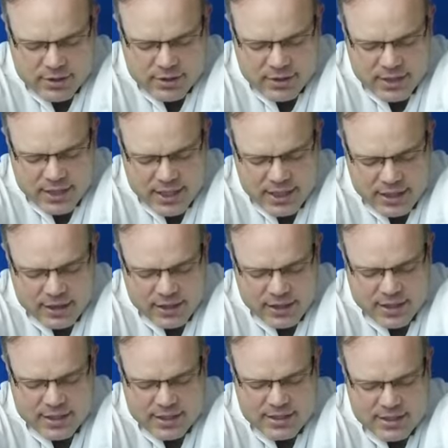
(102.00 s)
like
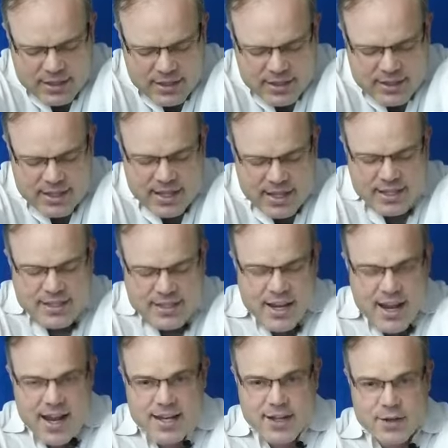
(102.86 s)
this and send
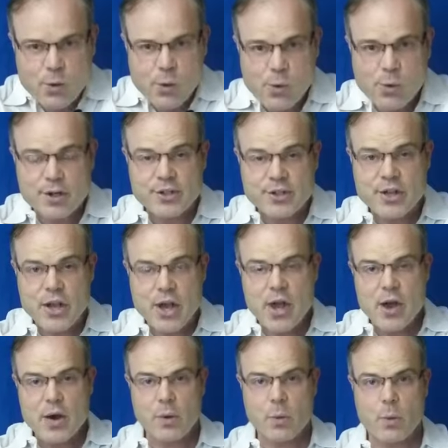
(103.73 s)
its hindquarters
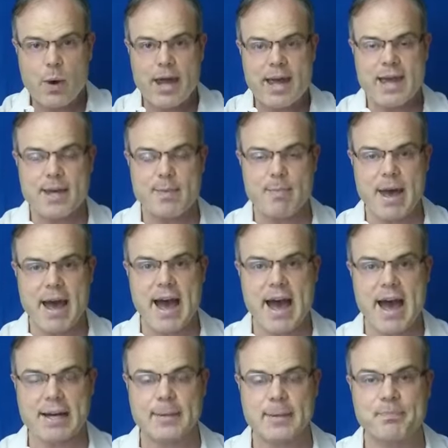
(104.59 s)
way
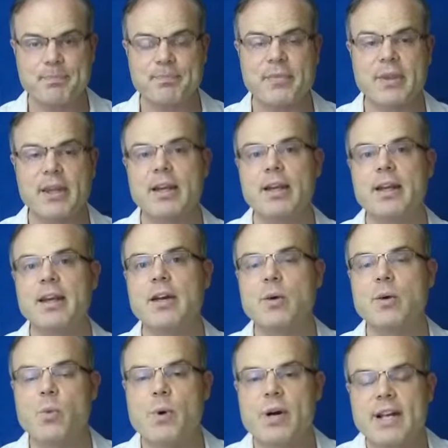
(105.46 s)
back.
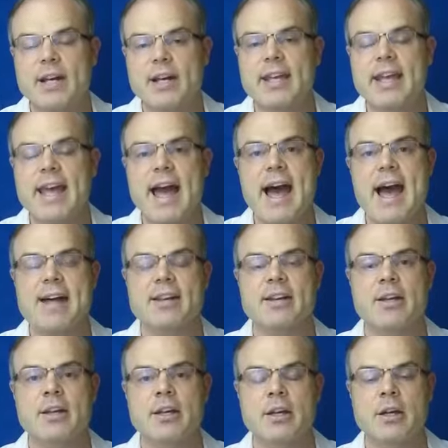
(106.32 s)
When a
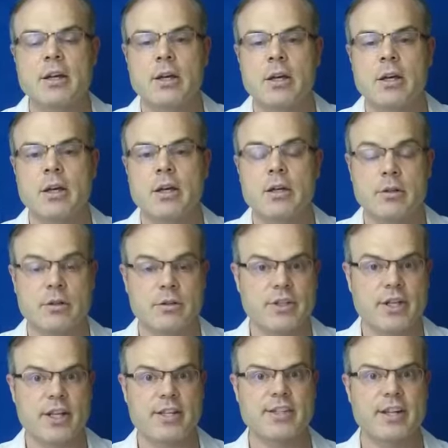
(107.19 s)
cat
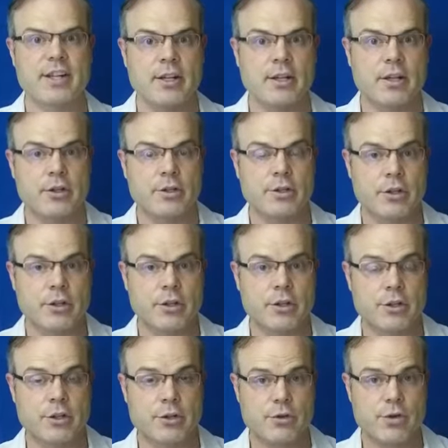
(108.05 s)
does a
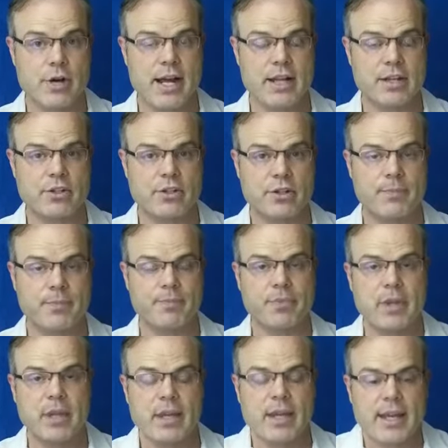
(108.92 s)
stretch,
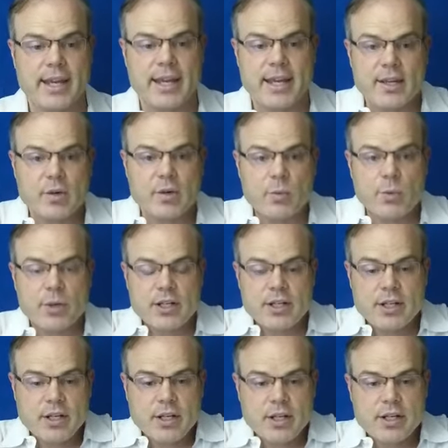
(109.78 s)
it
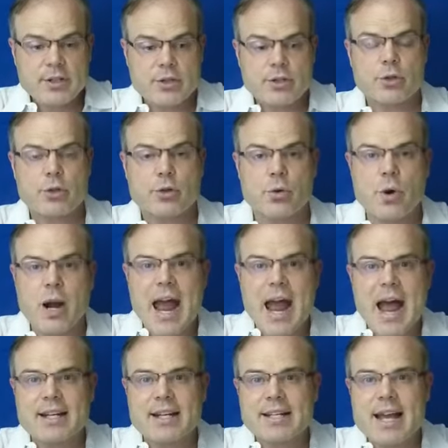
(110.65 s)
would
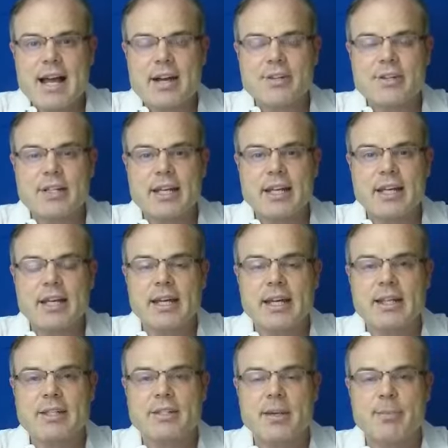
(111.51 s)
contract actually
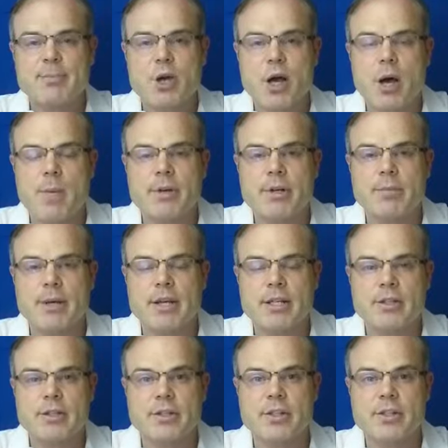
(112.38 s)
its abdominal
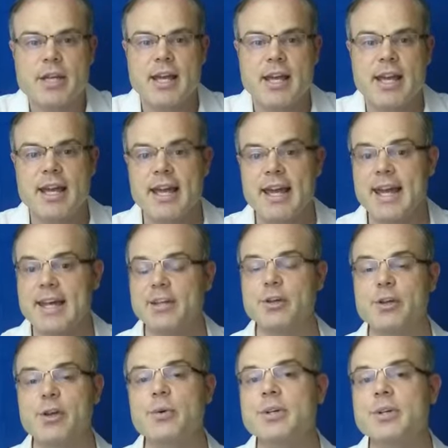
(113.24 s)
muscles.
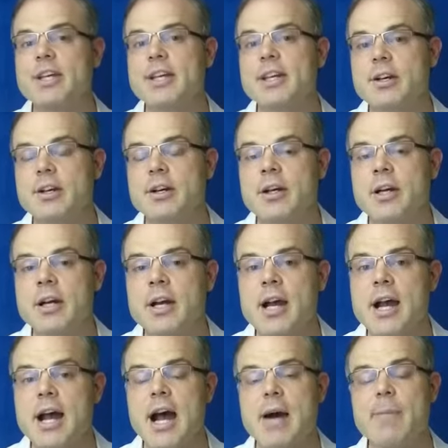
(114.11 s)
And you don't hear
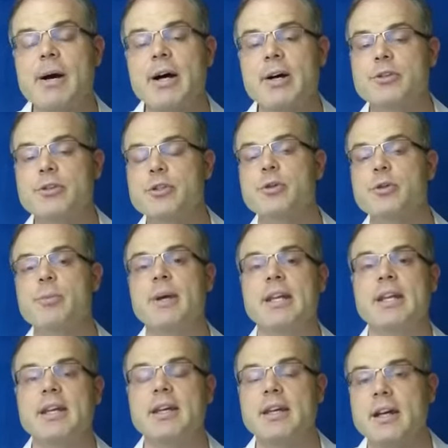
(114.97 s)
about too
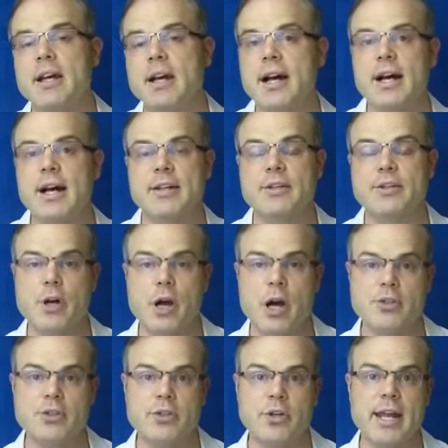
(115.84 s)
many
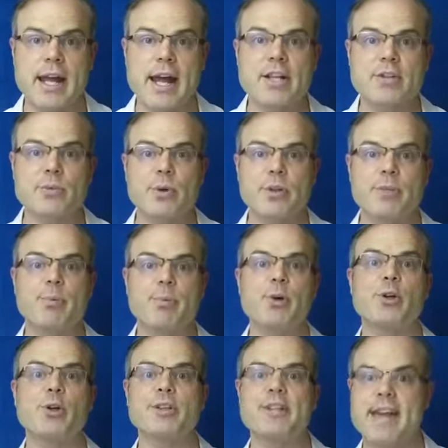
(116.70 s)
dogs or cats with
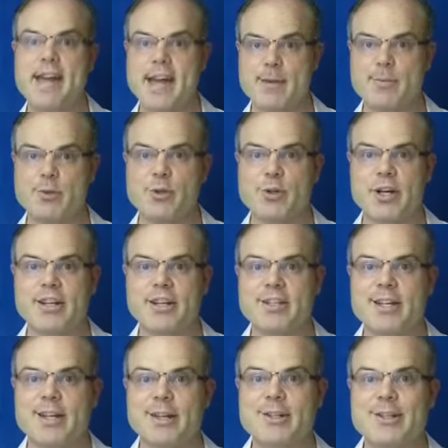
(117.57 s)
pulled
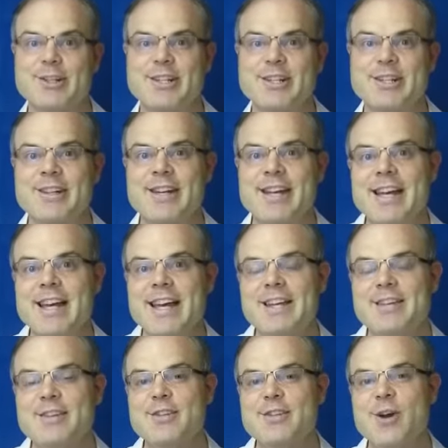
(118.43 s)
hamstrings, now do you?
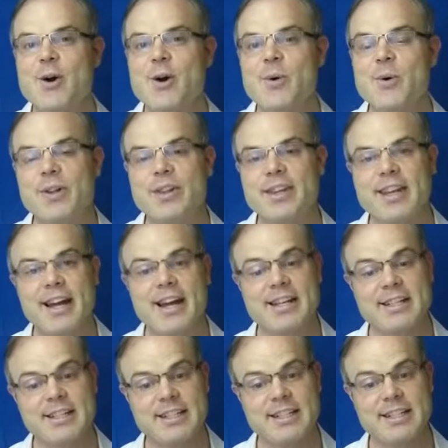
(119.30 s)
So the
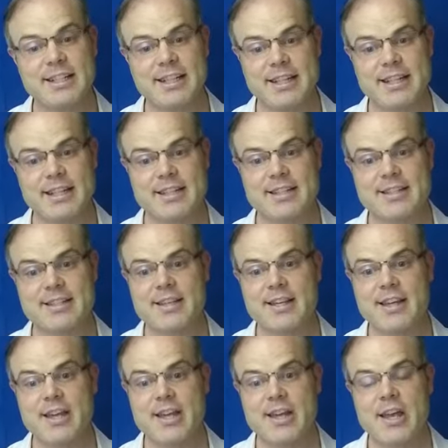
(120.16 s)
idea
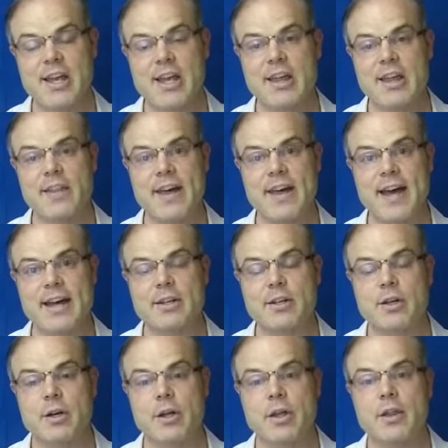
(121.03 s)
is that